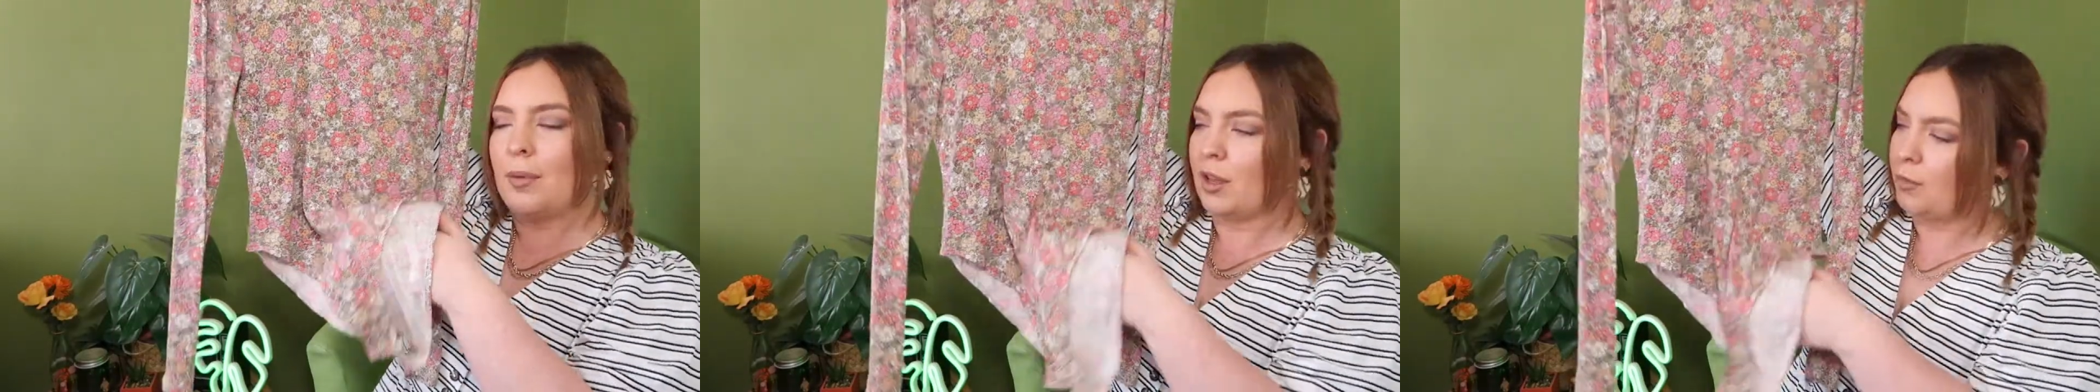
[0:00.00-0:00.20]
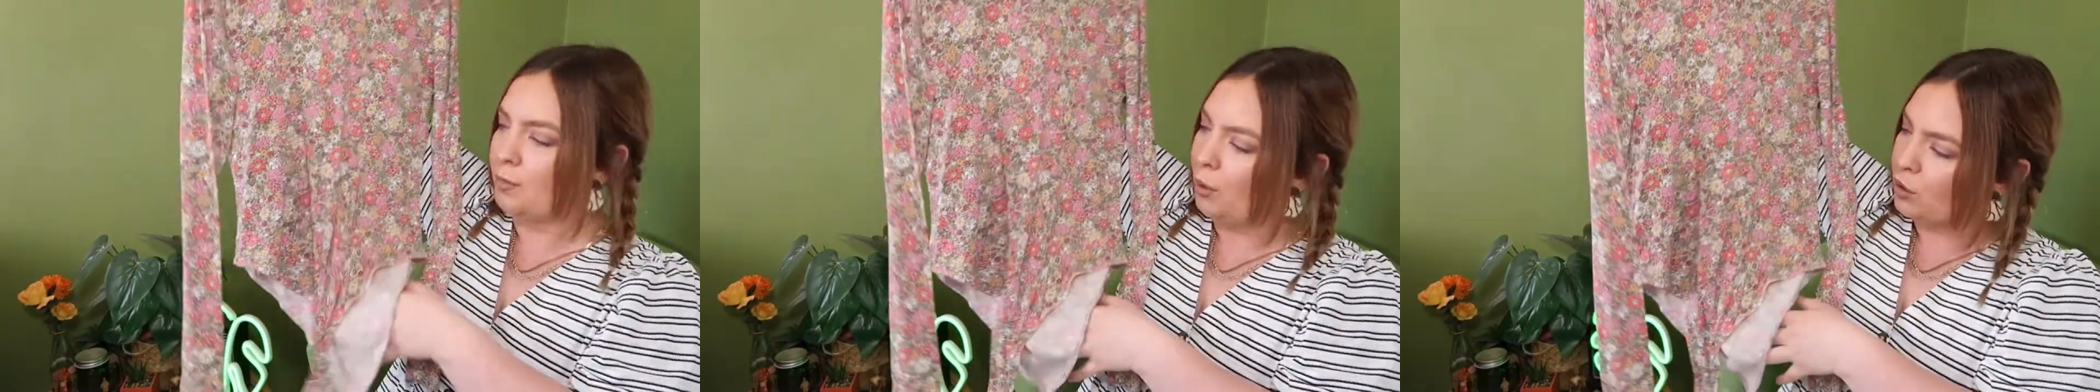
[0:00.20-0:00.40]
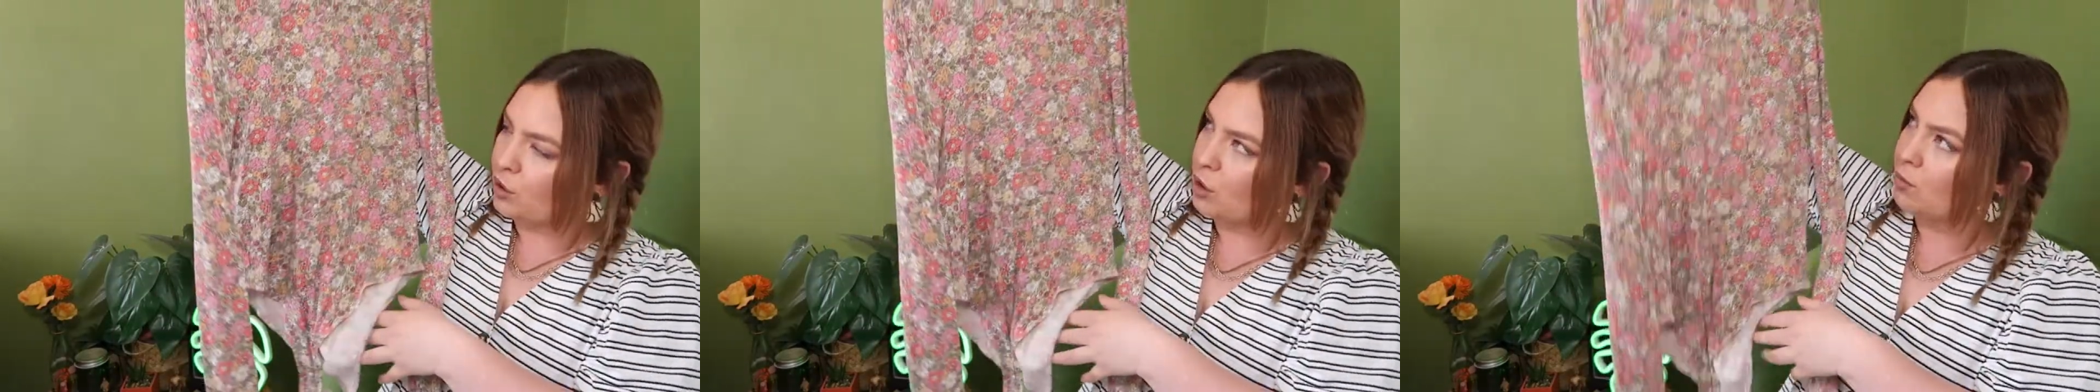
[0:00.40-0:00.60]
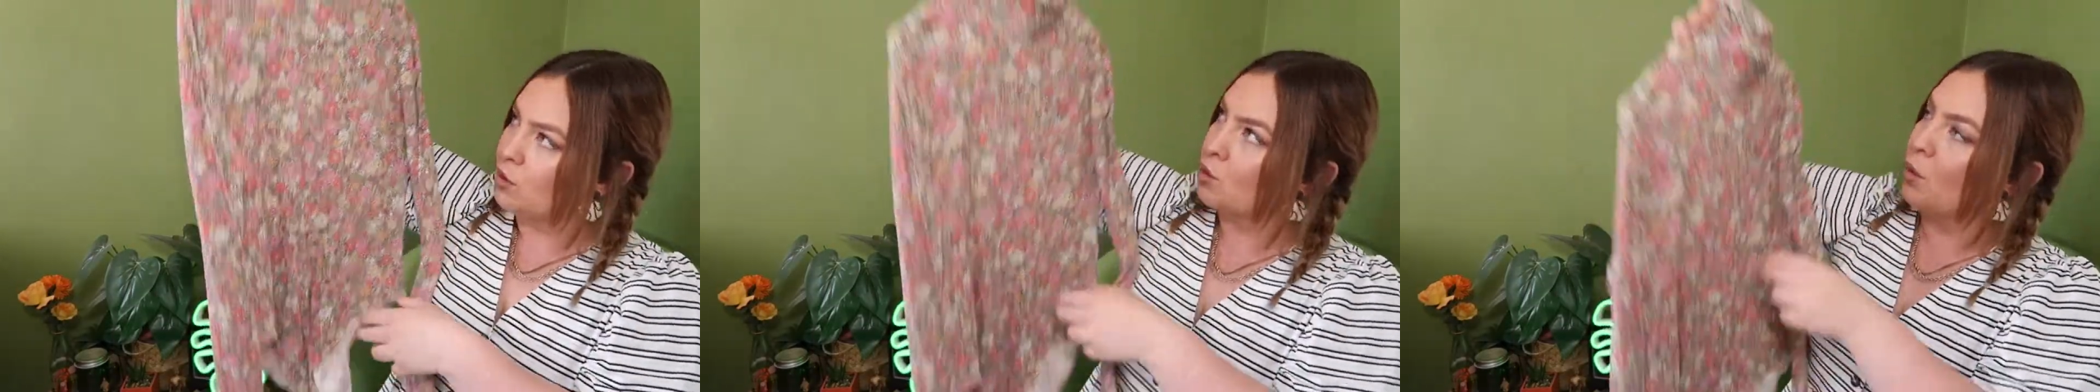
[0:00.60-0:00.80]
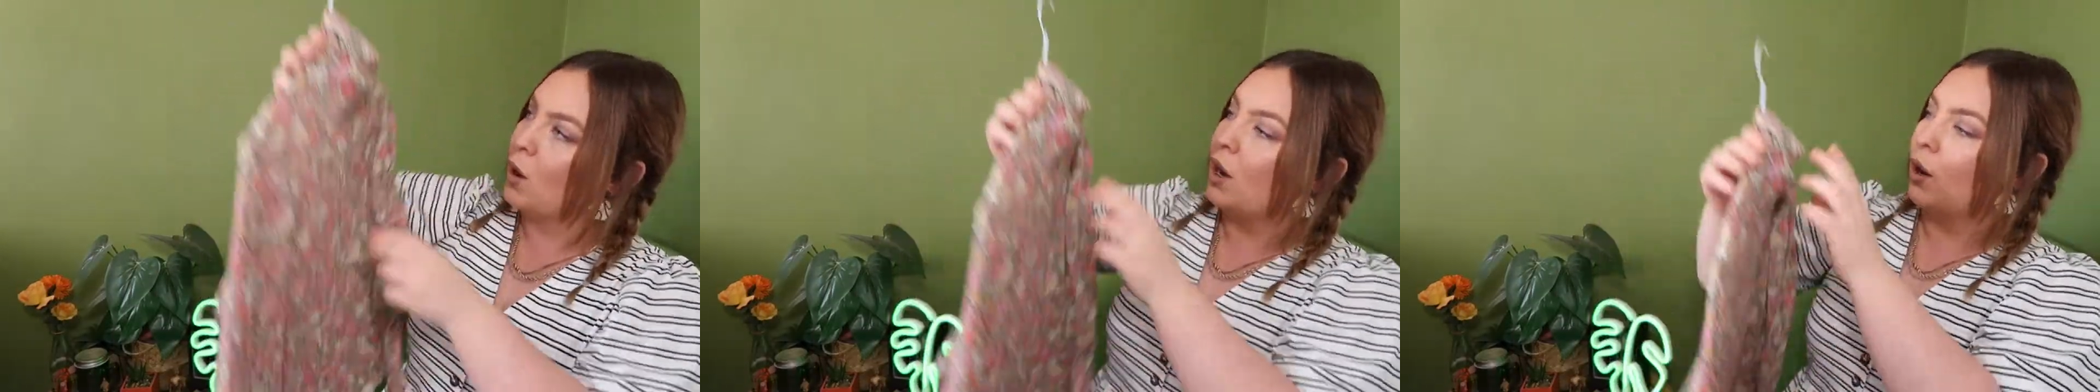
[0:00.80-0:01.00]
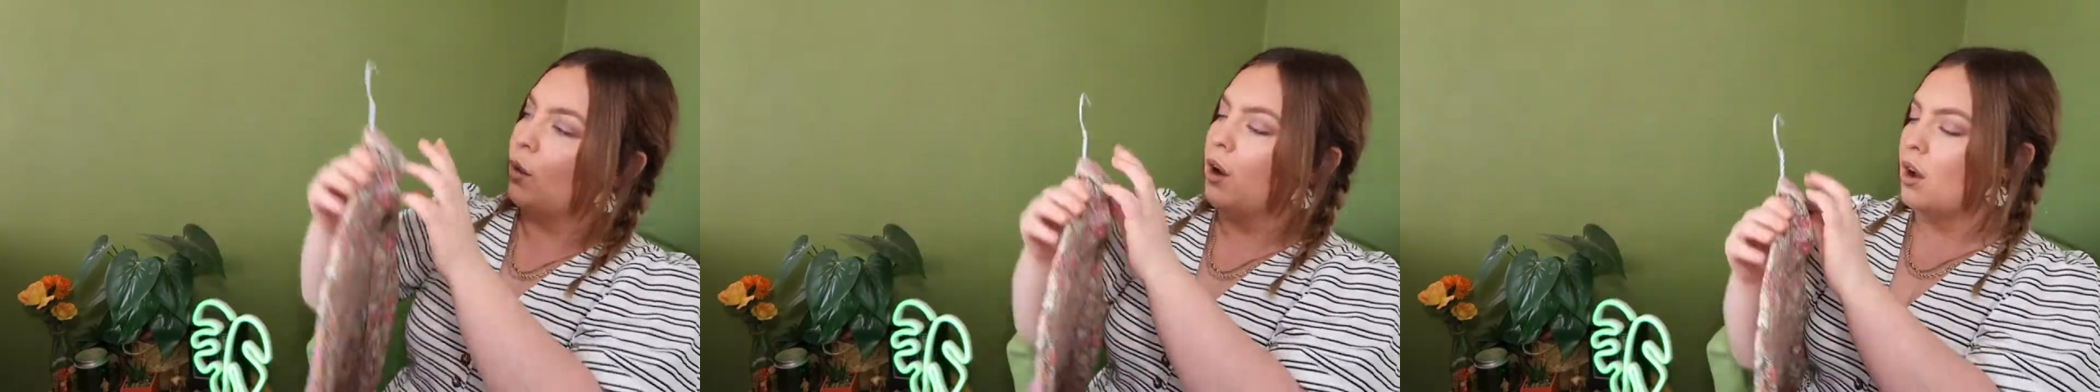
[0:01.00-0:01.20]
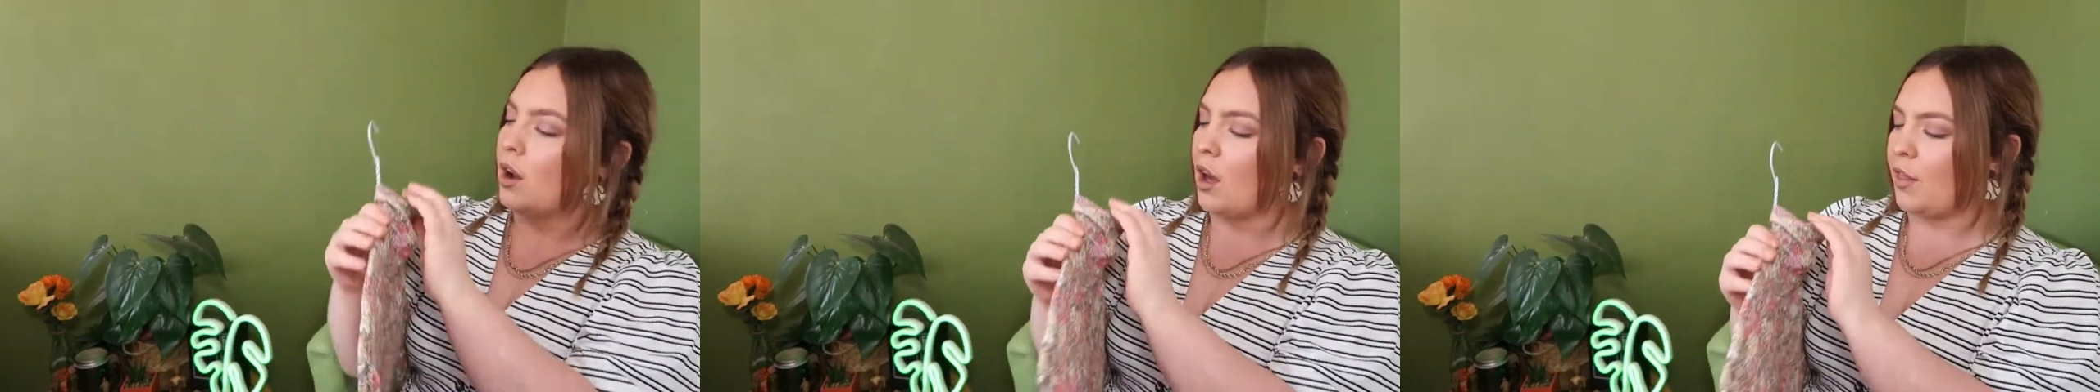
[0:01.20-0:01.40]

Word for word: at the bottom as well.